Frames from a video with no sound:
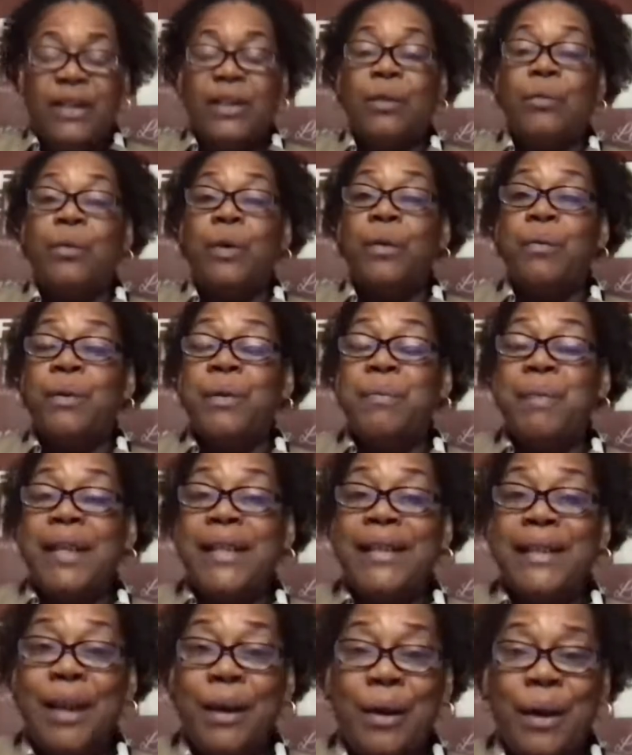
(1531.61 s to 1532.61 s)
And so, what we've
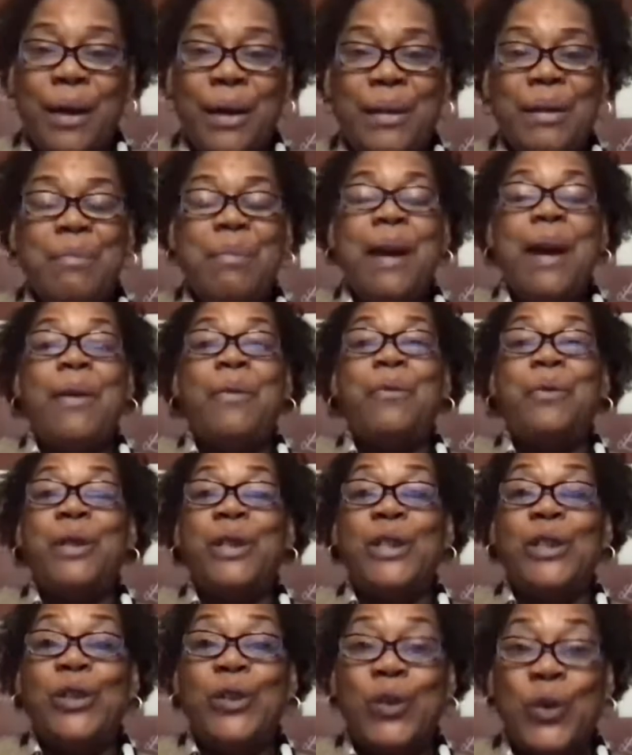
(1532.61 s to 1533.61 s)
been talking about
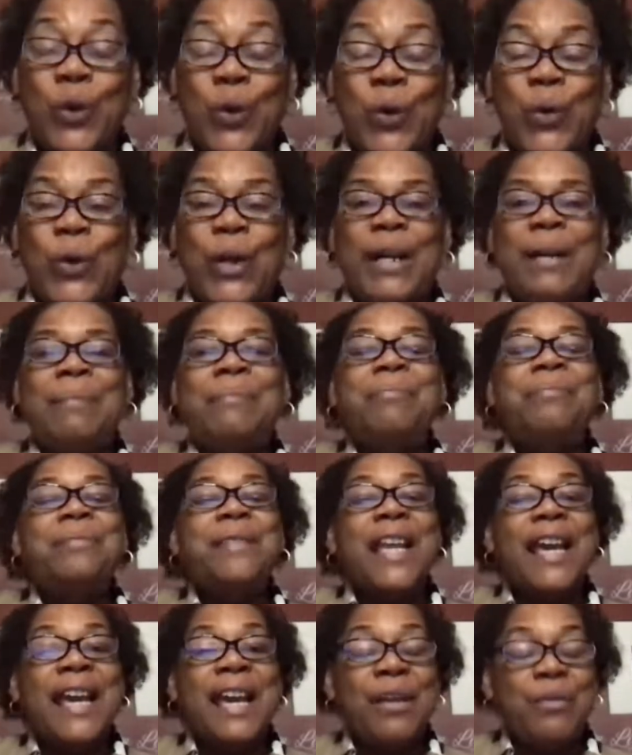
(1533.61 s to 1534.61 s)
restore
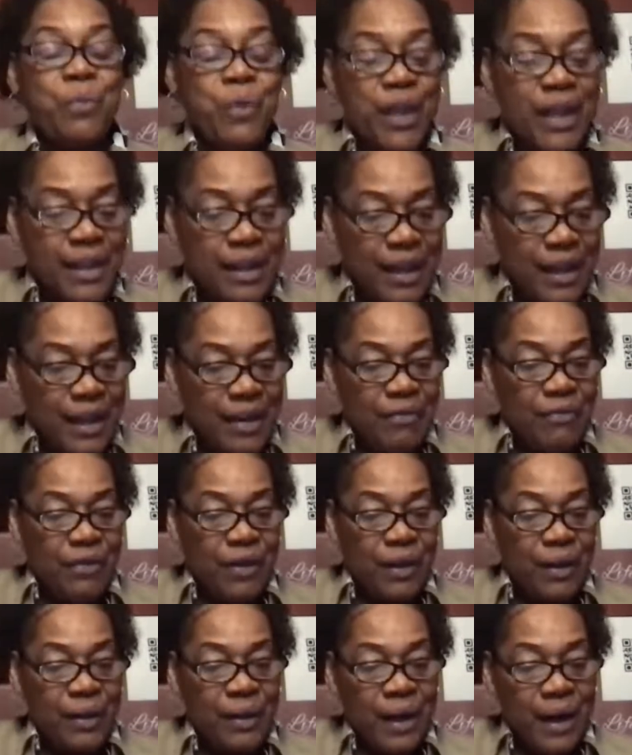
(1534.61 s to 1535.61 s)
and
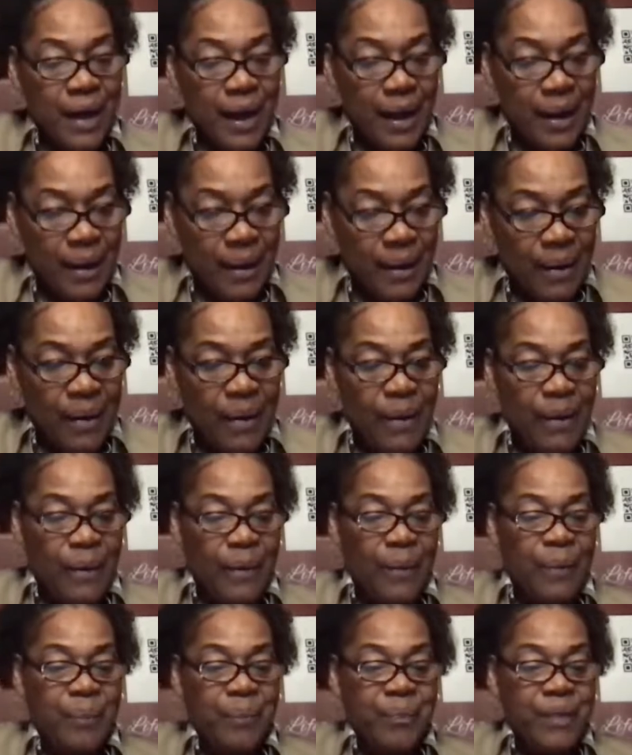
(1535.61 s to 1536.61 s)
recover
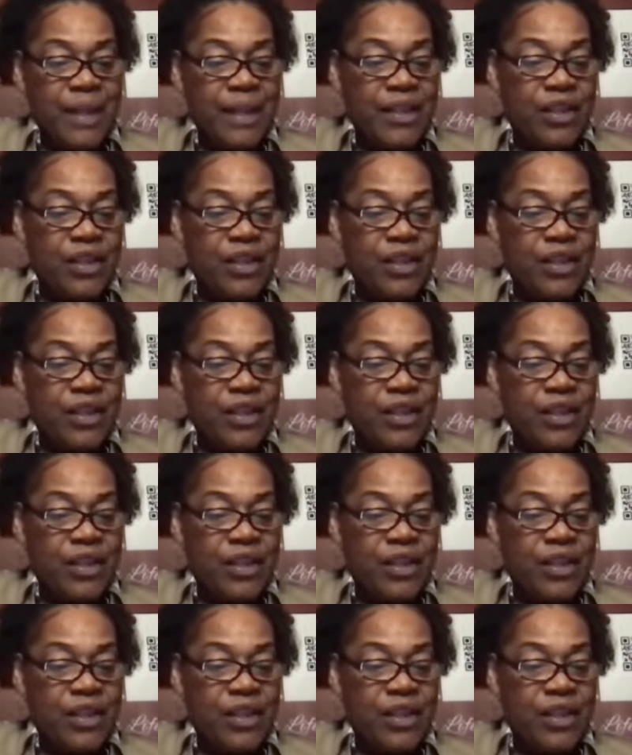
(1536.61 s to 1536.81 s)
all.